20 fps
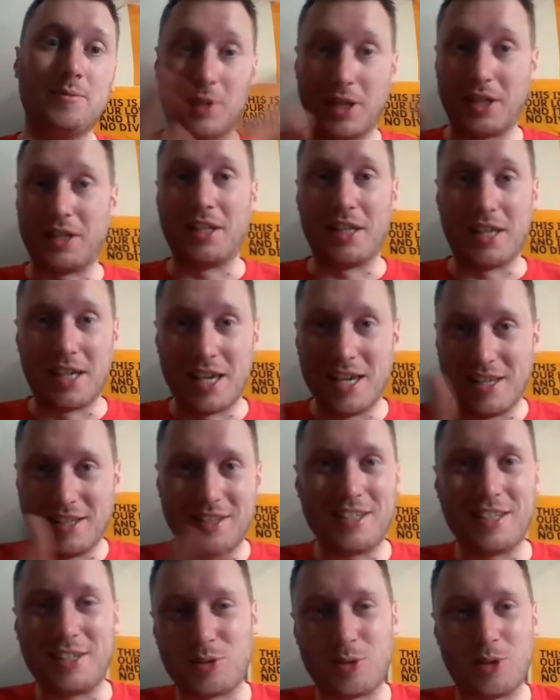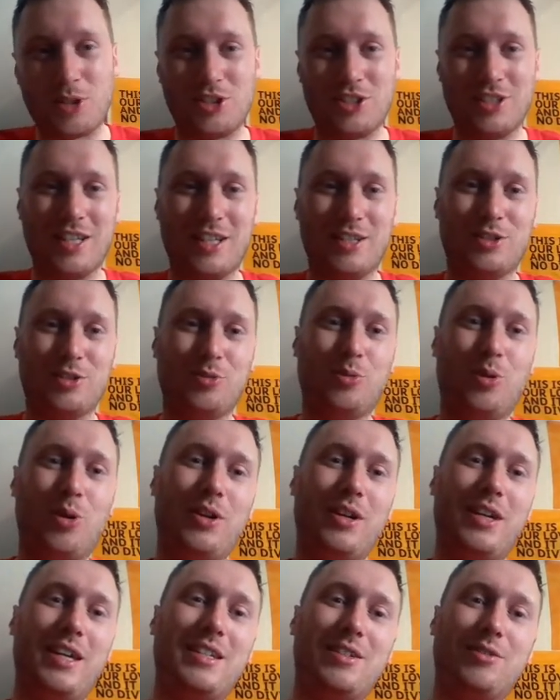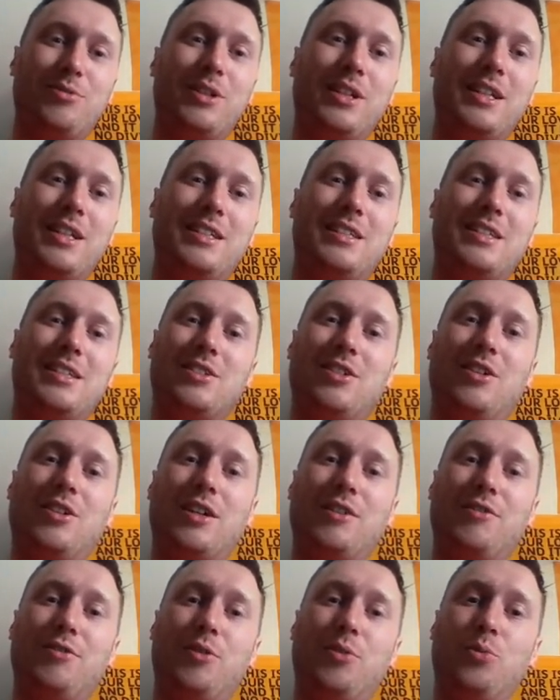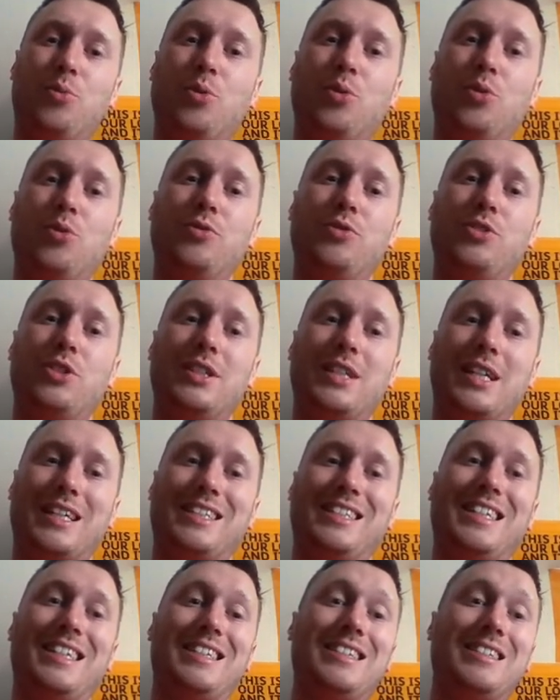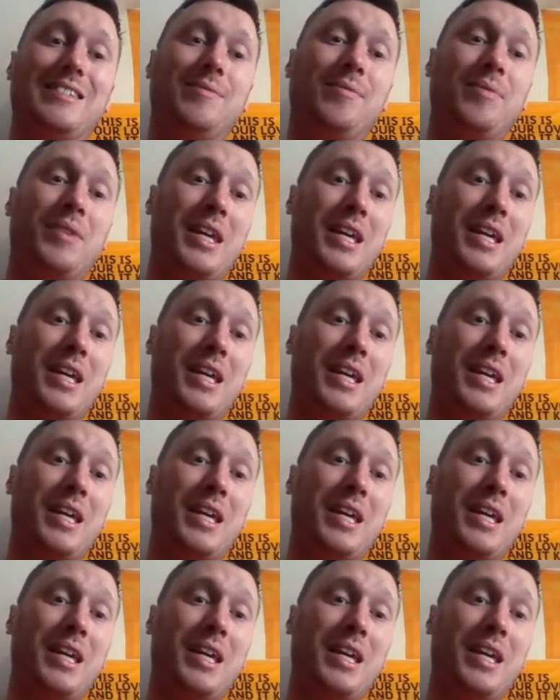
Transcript: And then, this question then, so what is a realistic target for Wolves next season?